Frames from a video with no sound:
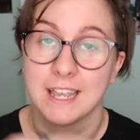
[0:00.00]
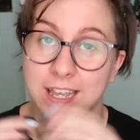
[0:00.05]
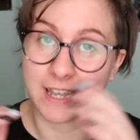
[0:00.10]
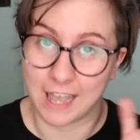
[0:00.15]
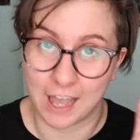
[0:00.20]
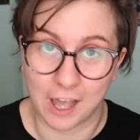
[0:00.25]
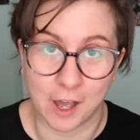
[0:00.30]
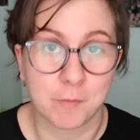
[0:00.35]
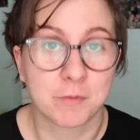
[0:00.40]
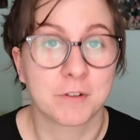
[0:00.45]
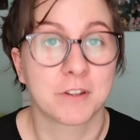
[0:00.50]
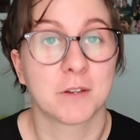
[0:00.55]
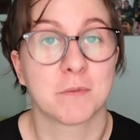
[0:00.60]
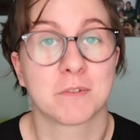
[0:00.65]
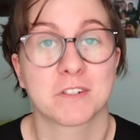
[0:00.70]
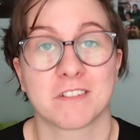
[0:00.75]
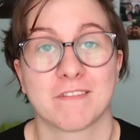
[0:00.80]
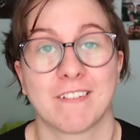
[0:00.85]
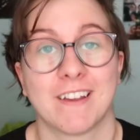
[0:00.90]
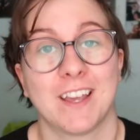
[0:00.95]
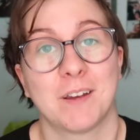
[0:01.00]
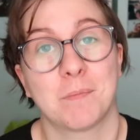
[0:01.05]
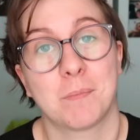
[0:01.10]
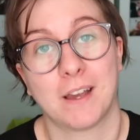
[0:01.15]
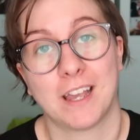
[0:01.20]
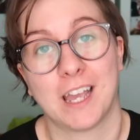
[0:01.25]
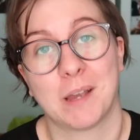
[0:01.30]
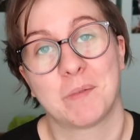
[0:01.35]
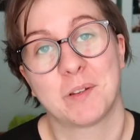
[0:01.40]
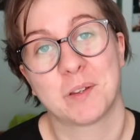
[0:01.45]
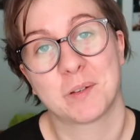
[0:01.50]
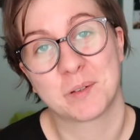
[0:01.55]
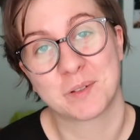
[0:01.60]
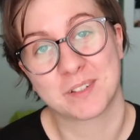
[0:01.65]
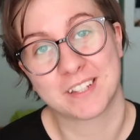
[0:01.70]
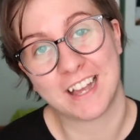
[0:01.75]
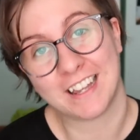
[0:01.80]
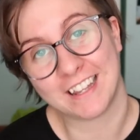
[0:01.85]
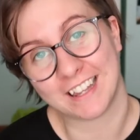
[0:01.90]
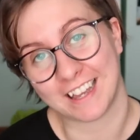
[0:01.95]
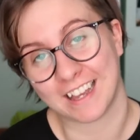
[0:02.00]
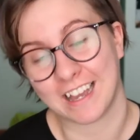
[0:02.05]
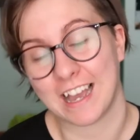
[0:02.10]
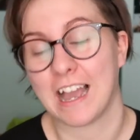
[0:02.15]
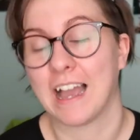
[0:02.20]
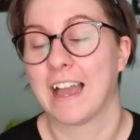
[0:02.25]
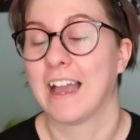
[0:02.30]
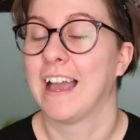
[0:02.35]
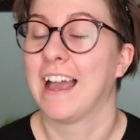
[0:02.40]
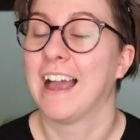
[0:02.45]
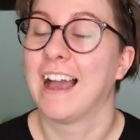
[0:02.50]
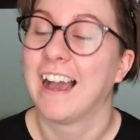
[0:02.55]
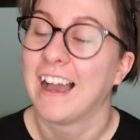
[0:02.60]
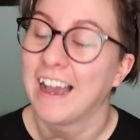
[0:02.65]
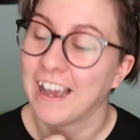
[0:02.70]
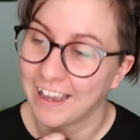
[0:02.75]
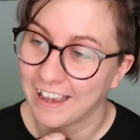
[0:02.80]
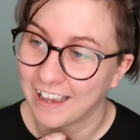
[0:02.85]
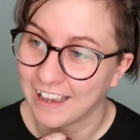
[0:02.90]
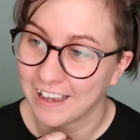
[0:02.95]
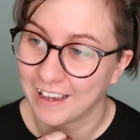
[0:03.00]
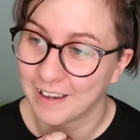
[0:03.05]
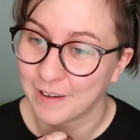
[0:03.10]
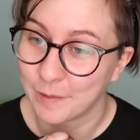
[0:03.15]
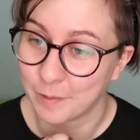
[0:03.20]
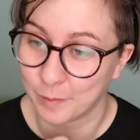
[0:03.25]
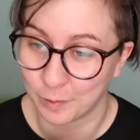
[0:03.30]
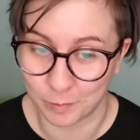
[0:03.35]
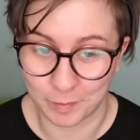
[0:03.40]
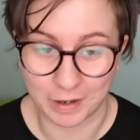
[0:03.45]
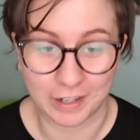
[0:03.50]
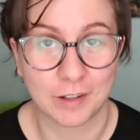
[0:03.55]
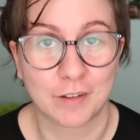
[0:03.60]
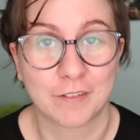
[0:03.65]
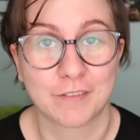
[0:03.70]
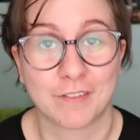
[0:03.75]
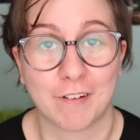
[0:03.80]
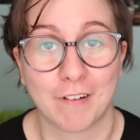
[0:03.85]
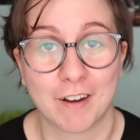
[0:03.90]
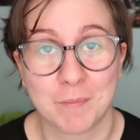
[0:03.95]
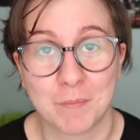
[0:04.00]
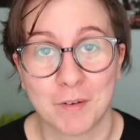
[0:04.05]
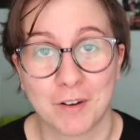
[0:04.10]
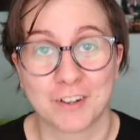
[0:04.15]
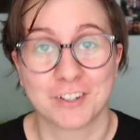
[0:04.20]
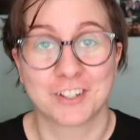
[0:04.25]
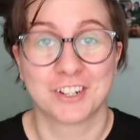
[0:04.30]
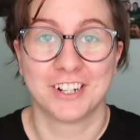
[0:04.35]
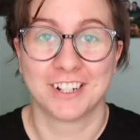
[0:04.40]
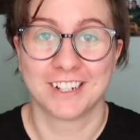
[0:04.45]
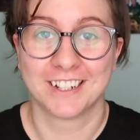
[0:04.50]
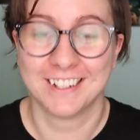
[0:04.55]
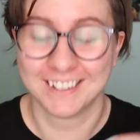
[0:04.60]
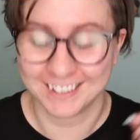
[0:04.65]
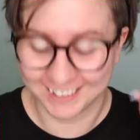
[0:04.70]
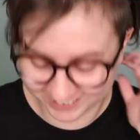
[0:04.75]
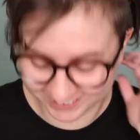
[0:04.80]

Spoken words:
It helped that it was narrated by Emily Wuzella, whom I love very much.